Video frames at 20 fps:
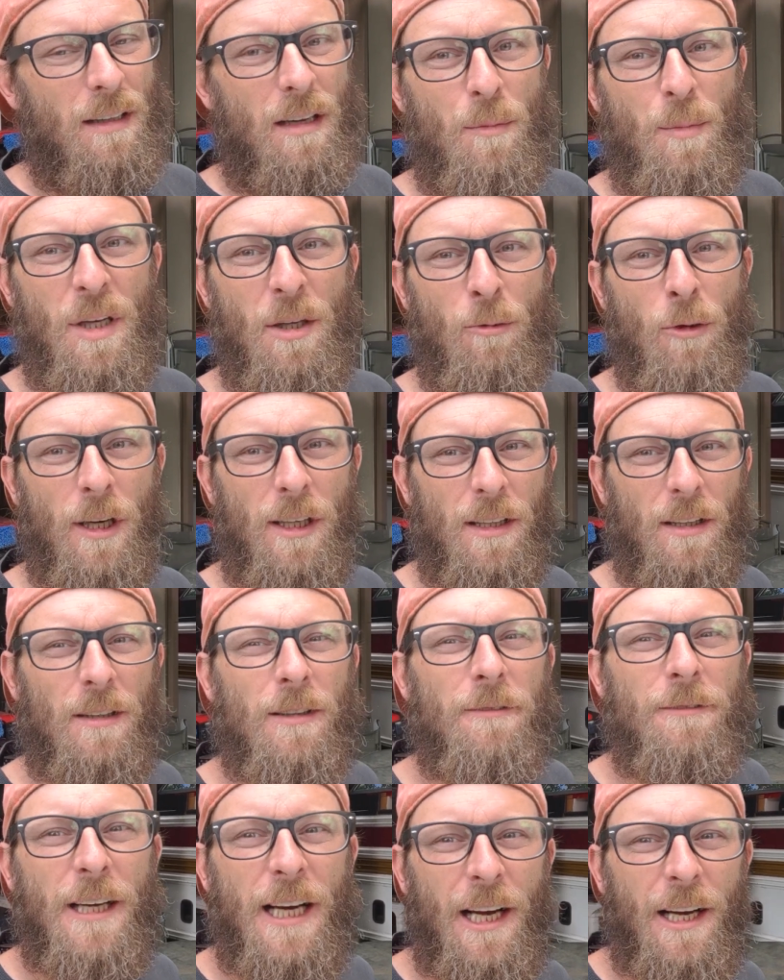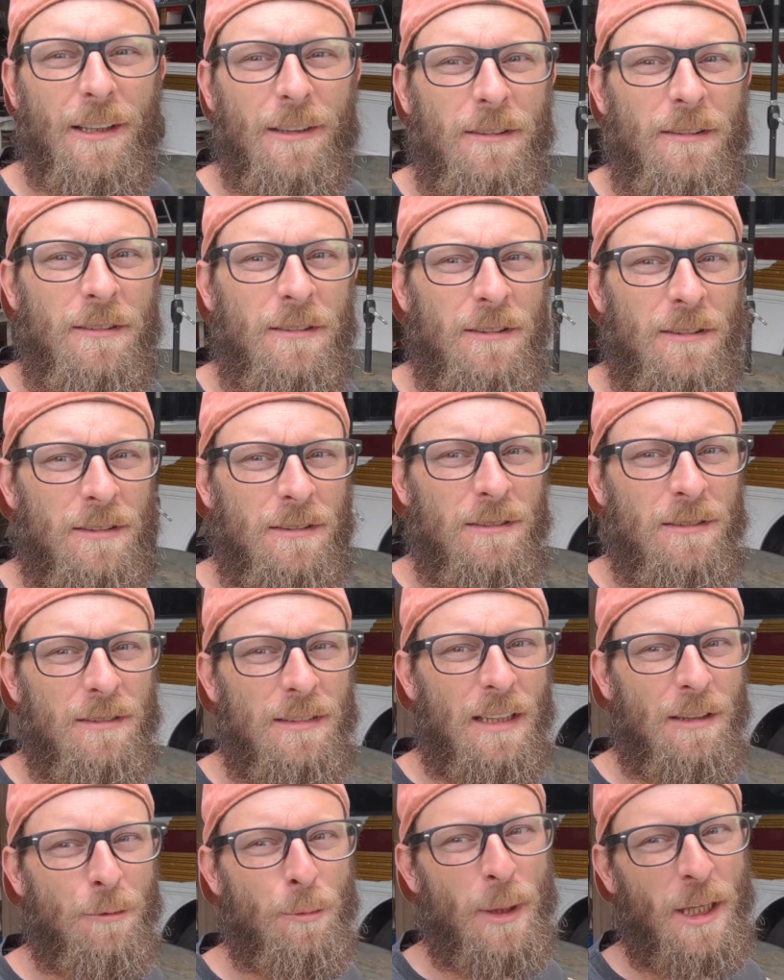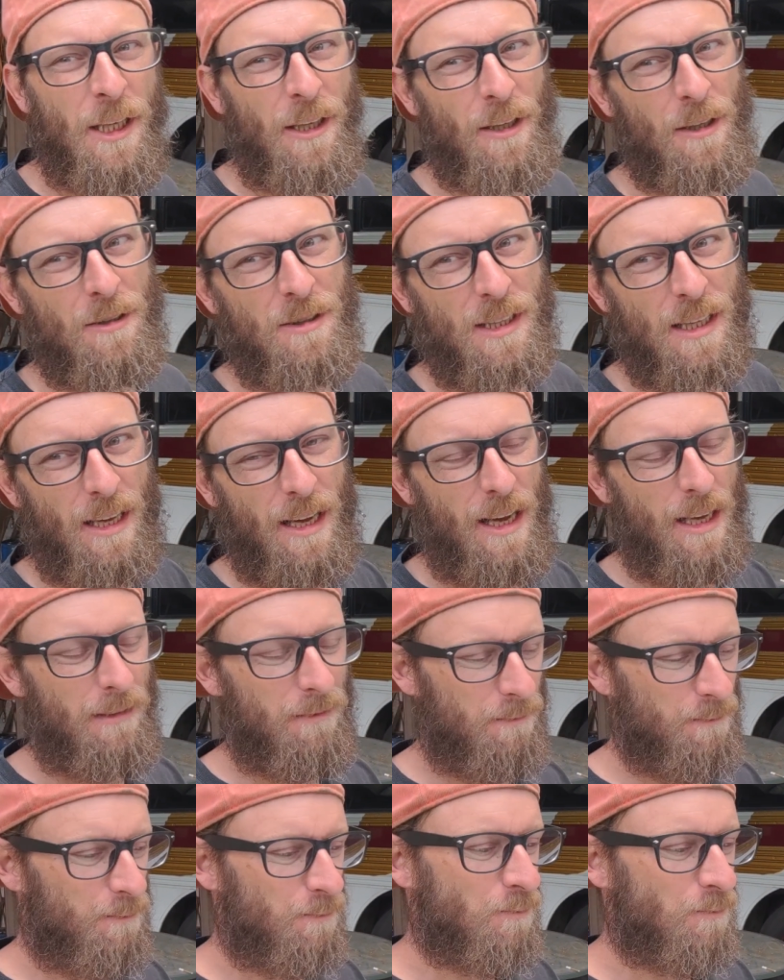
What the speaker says: I've been working on the van. Everybody knows that.